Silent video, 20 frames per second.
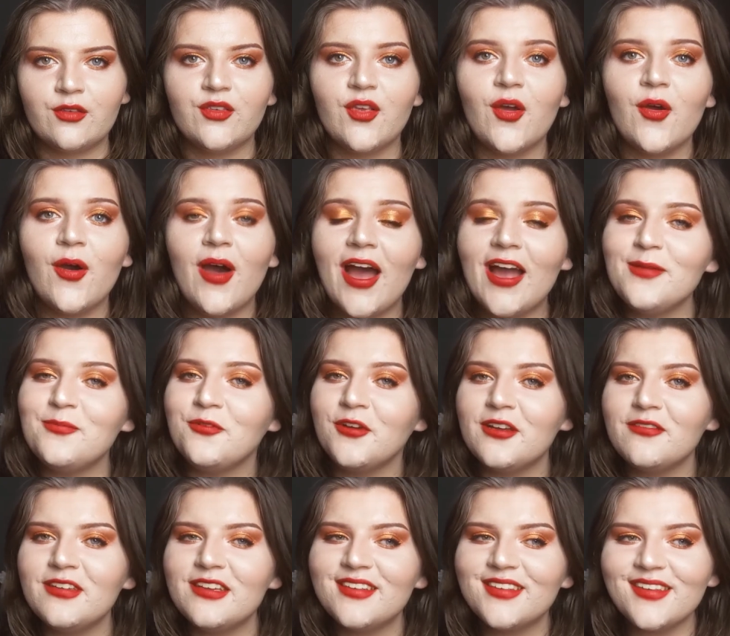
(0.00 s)
So I
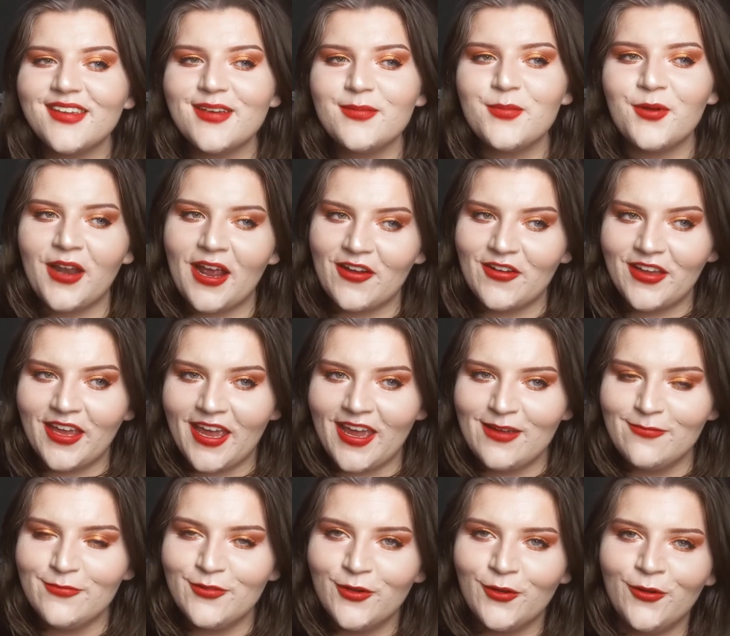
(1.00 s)
previously put out a
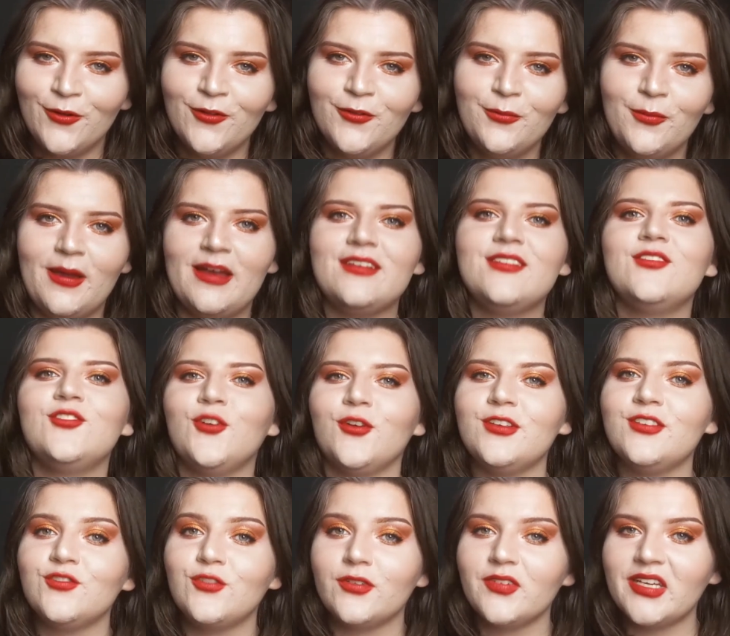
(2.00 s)
video called Best Choice
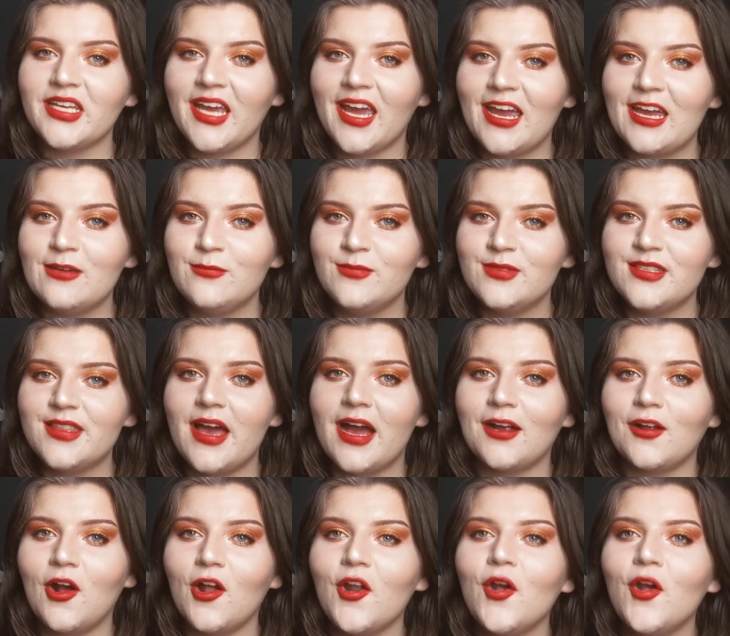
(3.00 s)
Driven Games that got